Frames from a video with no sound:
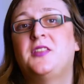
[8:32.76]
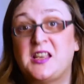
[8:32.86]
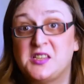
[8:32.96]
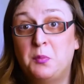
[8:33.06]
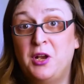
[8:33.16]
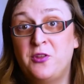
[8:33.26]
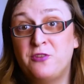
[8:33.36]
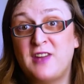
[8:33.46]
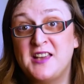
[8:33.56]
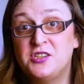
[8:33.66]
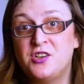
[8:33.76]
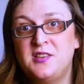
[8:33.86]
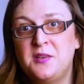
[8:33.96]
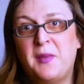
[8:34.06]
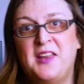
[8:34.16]
That's the blue and the red
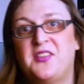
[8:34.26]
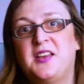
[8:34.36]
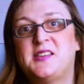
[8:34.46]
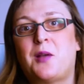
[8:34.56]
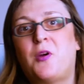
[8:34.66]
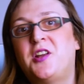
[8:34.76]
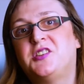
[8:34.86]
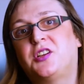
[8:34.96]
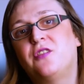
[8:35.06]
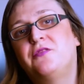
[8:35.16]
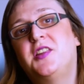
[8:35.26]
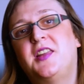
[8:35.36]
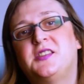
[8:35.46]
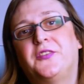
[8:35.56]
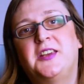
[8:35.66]
done, the main things I wanted to cover in
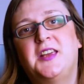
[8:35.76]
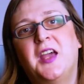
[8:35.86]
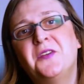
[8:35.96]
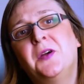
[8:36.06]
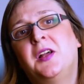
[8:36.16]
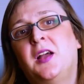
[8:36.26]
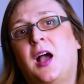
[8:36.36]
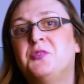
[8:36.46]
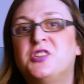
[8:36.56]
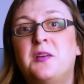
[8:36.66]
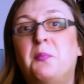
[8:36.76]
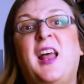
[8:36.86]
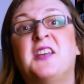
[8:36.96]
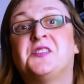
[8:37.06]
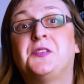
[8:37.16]
this video. I'm just going to
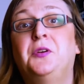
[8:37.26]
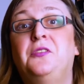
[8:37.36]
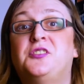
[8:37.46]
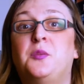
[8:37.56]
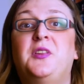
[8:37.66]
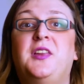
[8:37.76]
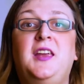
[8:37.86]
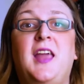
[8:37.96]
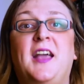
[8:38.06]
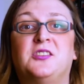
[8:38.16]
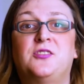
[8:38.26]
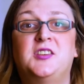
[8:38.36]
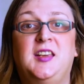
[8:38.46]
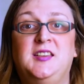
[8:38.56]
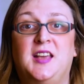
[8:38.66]
blast through some of the extra
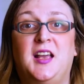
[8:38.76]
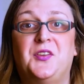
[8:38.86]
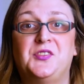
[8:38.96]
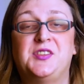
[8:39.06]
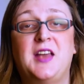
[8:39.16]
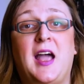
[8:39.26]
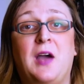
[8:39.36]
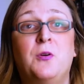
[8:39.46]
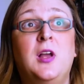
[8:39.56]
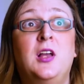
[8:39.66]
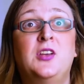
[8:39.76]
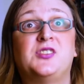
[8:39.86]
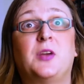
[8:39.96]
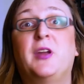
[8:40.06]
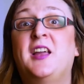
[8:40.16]
details now
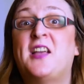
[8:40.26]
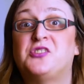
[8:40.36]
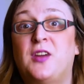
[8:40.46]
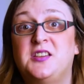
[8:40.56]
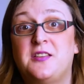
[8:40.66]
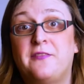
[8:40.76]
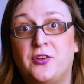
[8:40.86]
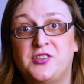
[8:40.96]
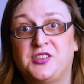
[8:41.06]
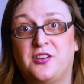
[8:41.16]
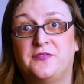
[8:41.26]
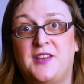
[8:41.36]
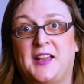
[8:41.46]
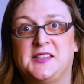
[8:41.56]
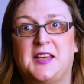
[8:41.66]
so we can get straight to the fun stuff
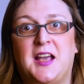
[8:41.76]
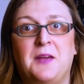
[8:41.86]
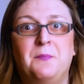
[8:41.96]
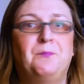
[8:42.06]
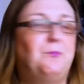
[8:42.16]
next time.